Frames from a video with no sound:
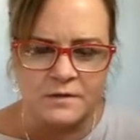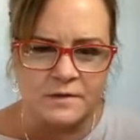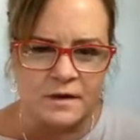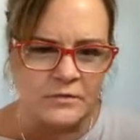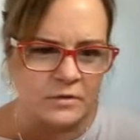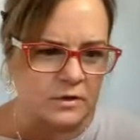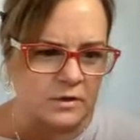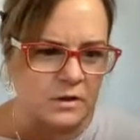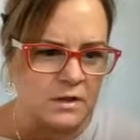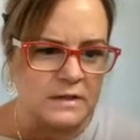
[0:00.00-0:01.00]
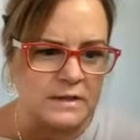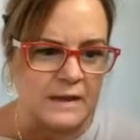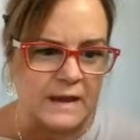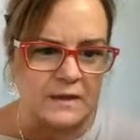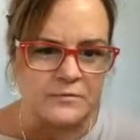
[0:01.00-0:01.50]
It's another little
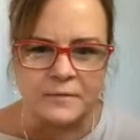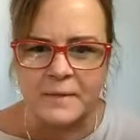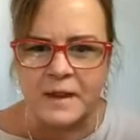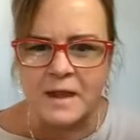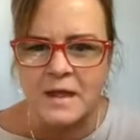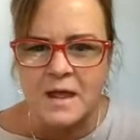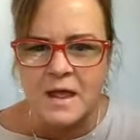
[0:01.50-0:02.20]
link from me.